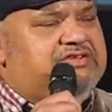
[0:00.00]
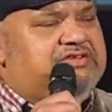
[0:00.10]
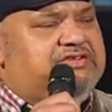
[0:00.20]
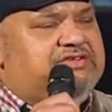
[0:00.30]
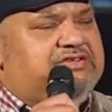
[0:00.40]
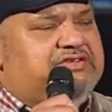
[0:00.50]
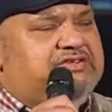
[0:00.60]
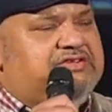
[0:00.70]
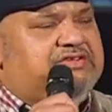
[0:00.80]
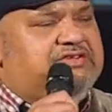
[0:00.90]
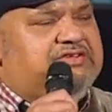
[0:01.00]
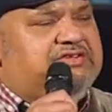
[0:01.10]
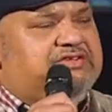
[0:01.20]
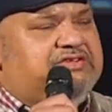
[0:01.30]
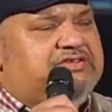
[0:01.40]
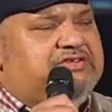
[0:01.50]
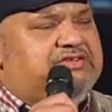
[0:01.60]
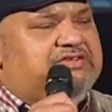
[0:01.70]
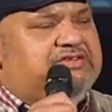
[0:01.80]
[no speech]